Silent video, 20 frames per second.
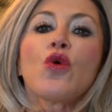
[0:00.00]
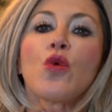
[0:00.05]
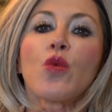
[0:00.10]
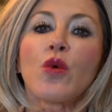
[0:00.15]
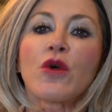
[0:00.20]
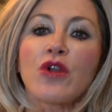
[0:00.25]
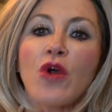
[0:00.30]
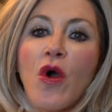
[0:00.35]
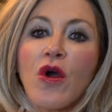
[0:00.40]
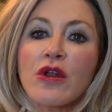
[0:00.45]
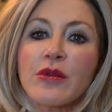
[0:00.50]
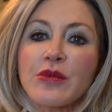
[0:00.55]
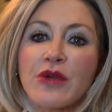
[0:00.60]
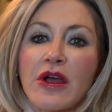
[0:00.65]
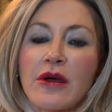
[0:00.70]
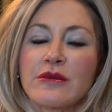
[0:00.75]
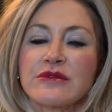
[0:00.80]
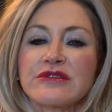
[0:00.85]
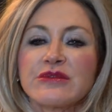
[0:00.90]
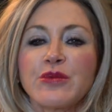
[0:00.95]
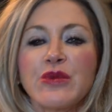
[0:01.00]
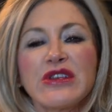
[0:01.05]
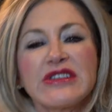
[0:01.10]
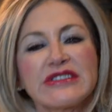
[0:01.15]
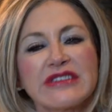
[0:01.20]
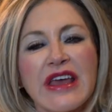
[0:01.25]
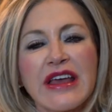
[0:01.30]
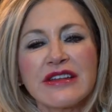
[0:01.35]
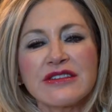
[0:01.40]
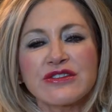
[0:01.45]
When autumn comes, we
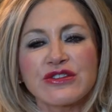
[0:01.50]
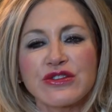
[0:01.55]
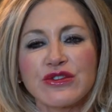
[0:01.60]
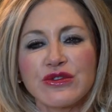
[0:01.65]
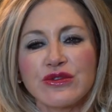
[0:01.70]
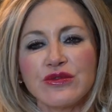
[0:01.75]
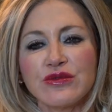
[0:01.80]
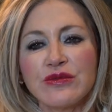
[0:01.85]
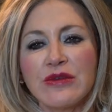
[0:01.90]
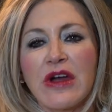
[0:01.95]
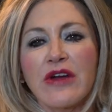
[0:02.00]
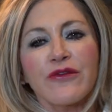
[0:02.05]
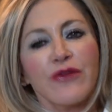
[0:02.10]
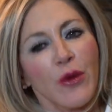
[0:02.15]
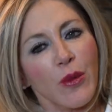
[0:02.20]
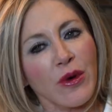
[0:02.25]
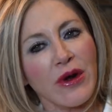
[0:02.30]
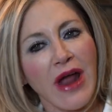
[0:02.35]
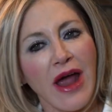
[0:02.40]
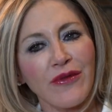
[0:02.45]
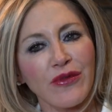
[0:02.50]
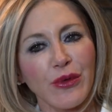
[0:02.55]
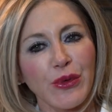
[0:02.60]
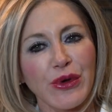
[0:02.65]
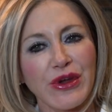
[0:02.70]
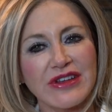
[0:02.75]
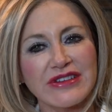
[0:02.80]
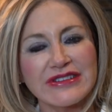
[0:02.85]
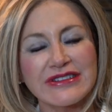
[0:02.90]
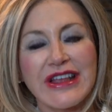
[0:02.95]
tend to, for whatever
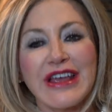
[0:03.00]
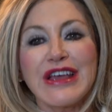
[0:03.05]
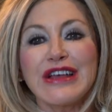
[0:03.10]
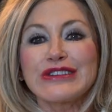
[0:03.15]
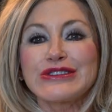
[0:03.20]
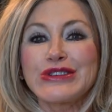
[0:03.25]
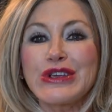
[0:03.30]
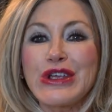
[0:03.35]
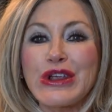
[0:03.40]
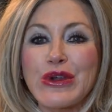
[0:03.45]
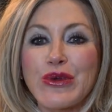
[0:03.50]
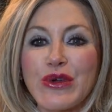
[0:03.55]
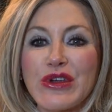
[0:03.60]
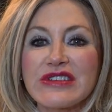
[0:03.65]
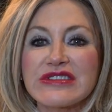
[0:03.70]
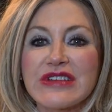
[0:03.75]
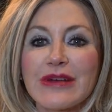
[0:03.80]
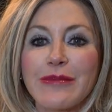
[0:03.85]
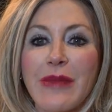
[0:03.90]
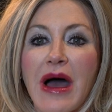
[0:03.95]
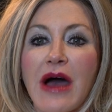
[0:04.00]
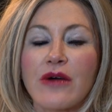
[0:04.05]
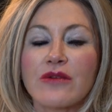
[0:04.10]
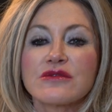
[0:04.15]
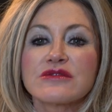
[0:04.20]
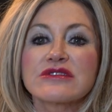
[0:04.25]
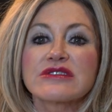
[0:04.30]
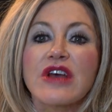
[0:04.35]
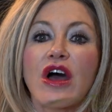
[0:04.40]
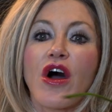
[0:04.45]
reason, decrease
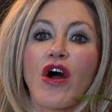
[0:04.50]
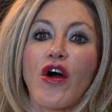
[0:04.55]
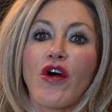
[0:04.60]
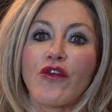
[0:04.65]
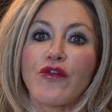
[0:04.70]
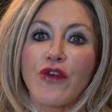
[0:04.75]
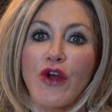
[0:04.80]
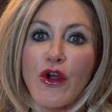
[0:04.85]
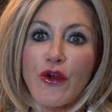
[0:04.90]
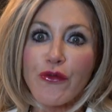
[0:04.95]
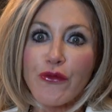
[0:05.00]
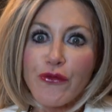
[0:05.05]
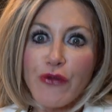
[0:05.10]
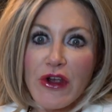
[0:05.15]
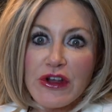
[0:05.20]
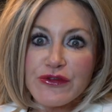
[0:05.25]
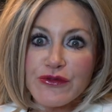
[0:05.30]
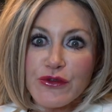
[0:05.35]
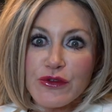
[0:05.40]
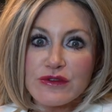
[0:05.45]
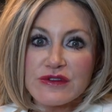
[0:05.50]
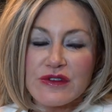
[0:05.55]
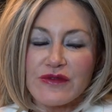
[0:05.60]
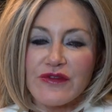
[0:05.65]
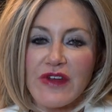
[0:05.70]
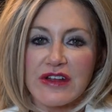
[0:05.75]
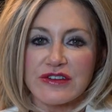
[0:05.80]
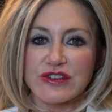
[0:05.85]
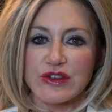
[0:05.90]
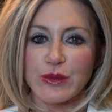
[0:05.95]
amounts of fresh fruits and
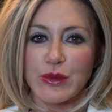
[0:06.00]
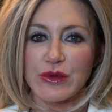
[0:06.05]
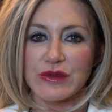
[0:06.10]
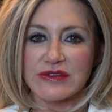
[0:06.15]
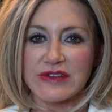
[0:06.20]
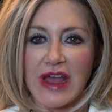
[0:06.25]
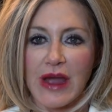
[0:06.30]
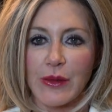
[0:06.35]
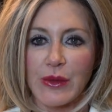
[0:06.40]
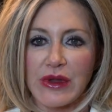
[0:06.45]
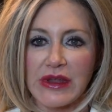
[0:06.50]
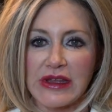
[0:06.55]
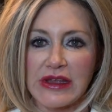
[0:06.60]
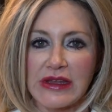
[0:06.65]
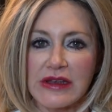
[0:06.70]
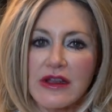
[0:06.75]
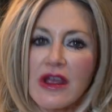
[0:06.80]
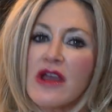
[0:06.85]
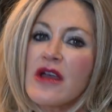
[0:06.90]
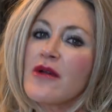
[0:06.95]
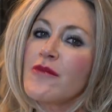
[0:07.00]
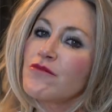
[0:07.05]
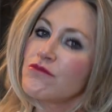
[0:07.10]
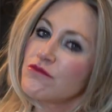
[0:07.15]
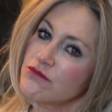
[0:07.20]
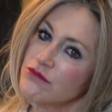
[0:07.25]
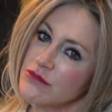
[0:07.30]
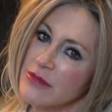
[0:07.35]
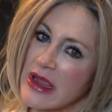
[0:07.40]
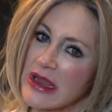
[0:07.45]
vegetables that we eat,
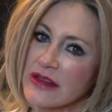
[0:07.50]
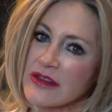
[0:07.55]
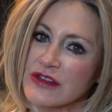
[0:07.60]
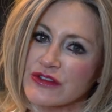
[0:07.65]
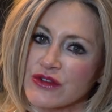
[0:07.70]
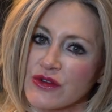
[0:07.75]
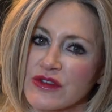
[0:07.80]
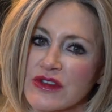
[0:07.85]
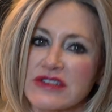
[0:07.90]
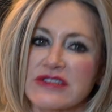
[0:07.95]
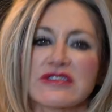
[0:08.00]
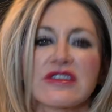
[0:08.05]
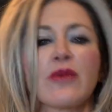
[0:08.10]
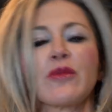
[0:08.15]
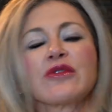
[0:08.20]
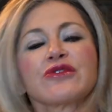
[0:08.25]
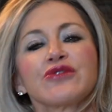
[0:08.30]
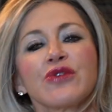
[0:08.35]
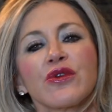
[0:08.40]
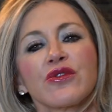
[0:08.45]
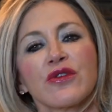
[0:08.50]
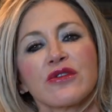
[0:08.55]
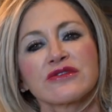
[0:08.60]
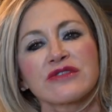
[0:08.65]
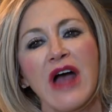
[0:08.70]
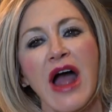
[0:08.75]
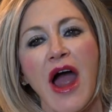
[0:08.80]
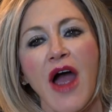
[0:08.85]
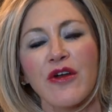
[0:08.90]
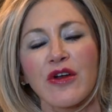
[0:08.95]
mainly during the summer, during those
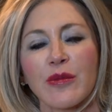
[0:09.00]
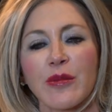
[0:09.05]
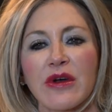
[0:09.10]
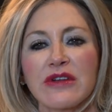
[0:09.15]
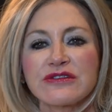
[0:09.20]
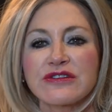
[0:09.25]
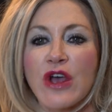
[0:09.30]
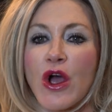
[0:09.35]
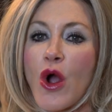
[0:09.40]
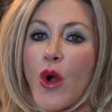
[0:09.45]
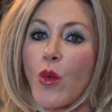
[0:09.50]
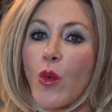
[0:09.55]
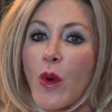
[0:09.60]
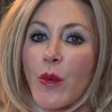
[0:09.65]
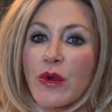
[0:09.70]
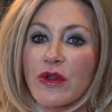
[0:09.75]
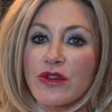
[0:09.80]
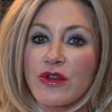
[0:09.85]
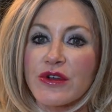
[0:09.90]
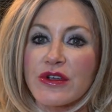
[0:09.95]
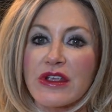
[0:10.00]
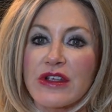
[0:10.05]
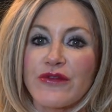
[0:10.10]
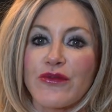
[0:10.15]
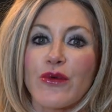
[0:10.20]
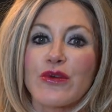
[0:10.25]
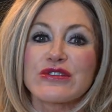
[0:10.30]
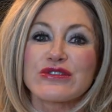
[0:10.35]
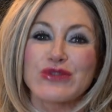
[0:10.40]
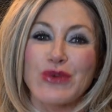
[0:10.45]
hotter months when we're looking
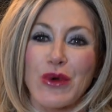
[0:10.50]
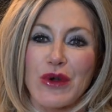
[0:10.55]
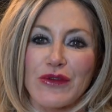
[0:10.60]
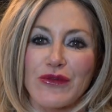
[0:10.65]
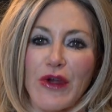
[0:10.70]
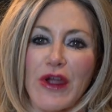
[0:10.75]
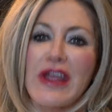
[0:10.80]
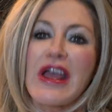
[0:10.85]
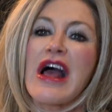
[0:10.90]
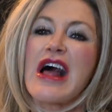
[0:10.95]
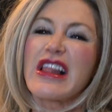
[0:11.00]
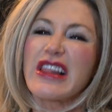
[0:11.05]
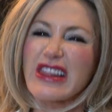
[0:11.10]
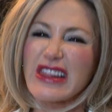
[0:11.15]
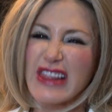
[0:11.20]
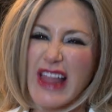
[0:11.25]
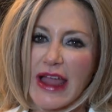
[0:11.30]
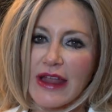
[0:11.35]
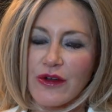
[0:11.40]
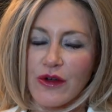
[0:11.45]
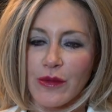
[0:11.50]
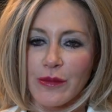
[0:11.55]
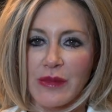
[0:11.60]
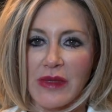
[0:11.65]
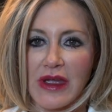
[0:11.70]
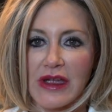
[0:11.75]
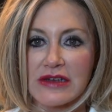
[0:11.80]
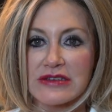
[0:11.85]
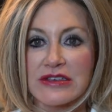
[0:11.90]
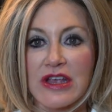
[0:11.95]
for sort of a lighter
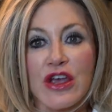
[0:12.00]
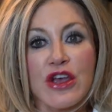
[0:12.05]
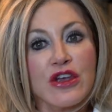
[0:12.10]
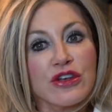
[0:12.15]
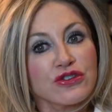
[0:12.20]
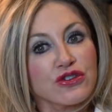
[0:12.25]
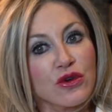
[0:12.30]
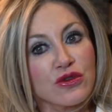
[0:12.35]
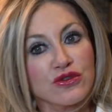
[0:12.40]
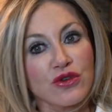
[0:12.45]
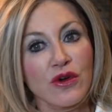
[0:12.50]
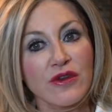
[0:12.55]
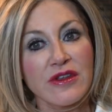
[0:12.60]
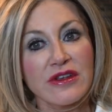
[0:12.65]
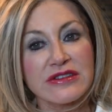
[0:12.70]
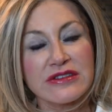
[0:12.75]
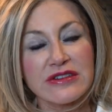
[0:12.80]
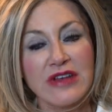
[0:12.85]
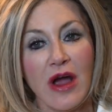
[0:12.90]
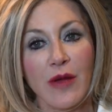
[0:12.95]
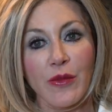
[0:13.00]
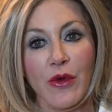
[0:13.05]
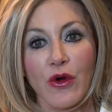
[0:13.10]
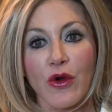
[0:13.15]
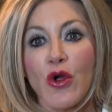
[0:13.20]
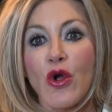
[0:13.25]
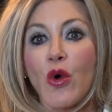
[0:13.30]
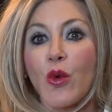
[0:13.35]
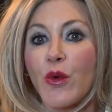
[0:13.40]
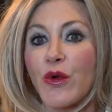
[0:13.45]
mix. So during the
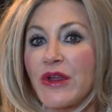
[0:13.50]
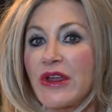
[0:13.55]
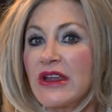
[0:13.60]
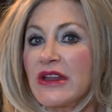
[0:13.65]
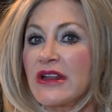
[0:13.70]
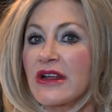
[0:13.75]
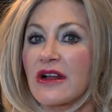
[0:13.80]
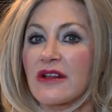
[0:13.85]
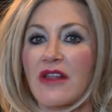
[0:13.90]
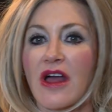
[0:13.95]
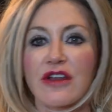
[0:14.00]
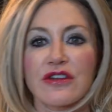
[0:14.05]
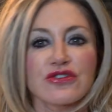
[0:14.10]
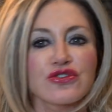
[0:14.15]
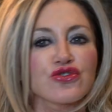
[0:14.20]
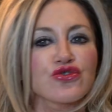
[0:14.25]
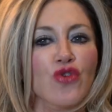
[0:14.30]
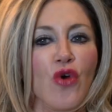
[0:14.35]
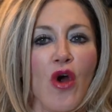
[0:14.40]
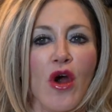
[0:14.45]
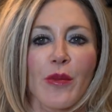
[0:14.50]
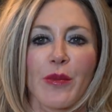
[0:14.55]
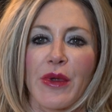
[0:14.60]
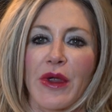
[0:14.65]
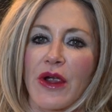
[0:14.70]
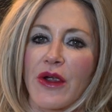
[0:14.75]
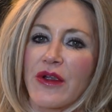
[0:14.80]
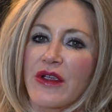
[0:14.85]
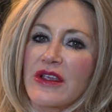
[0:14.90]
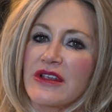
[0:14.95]
summer, we're eating a lot of
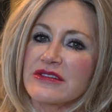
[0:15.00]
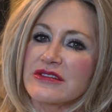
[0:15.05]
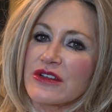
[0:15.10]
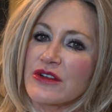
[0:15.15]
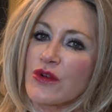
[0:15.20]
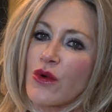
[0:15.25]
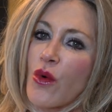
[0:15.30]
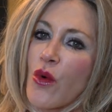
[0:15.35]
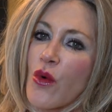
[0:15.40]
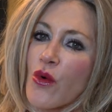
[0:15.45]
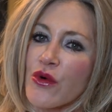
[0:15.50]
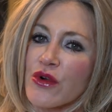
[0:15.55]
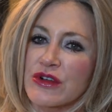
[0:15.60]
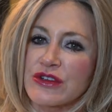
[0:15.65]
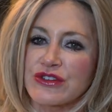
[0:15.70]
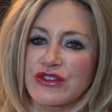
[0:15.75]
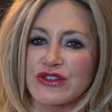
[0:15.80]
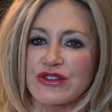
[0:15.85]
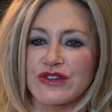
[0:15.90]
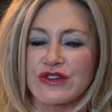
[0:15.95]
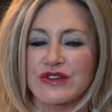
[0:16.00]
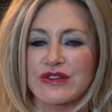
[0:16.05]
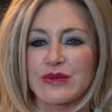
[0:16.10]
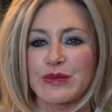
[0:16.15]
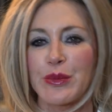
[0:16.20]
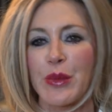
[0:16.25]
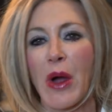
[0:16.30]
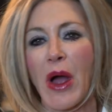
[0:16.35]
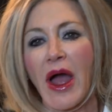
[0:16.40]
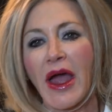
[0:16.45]
strawberries and oranges
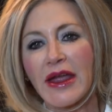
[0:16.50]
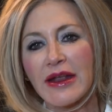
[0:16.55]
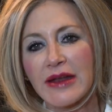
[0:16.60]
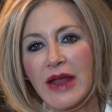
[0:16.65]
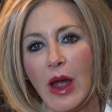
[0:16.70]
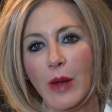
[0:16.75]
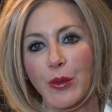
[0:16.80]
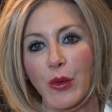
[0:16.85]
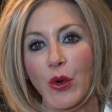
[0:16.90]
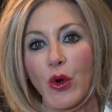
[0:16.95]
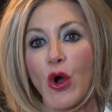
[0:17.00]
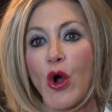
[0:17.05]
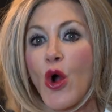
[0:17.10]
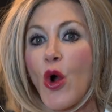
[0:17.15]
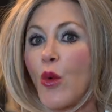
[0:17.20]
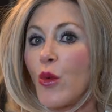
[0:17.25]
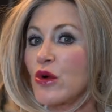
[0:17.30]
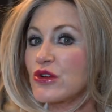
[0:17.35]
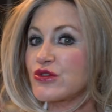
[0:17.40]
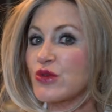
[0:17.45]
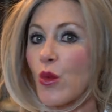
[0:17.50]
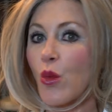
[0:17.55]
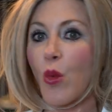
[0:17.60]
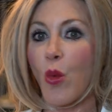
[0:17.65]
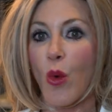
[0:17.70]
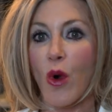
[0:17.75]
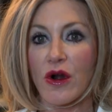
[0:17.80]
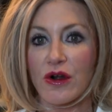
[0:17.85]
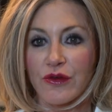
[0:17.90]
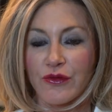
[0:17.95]
and pineapple, which are
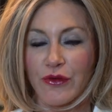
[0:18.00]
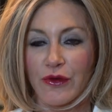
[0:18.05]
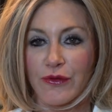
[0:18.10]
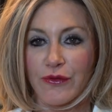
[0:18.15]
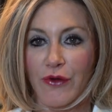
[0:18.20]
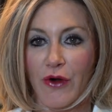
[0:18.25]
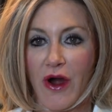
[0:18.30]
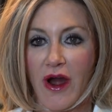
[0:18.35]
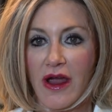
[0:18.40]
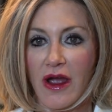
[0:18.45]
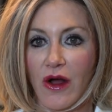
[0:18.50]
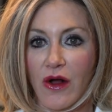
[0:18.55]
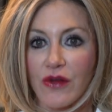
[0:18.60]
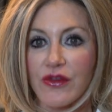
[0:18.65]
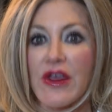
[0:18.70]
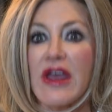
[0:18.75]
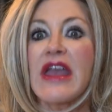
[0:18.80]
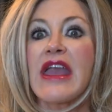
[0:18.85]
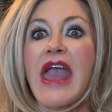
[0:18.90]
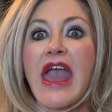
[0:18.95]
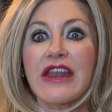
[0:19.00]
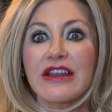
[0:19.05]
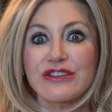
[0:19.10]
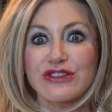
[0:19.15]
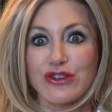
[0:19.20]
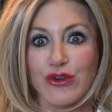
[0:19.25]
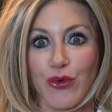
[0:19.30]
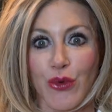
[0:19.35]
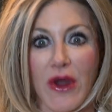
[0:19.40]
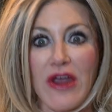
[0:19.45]
wonderful for our health. And
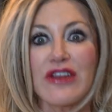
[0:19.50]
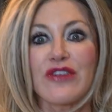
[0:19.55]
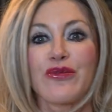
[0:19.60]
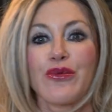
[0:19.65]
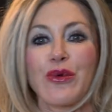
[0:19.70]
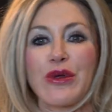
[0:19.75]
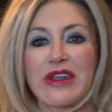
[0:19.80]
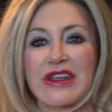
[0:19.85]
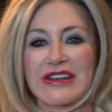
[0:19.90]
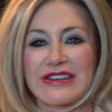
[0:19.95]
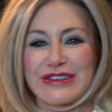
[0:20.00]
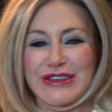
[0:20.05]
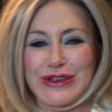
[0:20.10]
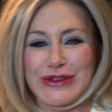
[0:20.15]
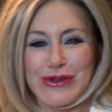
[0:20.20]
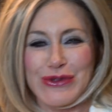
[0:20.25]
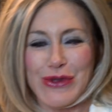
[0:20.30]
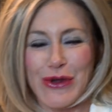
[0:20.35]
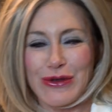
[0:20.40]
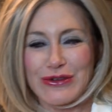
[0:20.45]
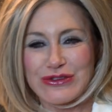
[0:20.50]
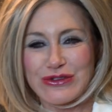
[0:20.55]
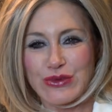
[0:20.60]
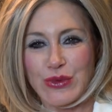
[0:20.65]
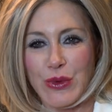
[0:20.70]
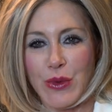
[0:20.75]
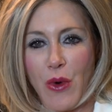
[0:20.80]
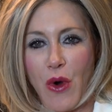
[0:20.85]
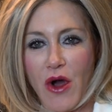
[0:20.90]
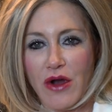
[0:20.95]
it's great if we continue those
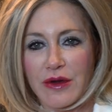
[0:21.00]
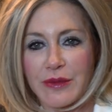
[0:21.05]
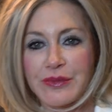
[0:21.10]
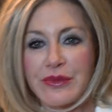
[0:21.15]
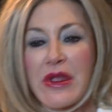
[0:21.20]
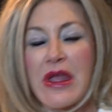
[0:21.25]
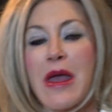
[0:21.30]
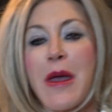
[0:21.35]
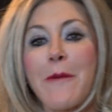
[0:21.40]
through autumn.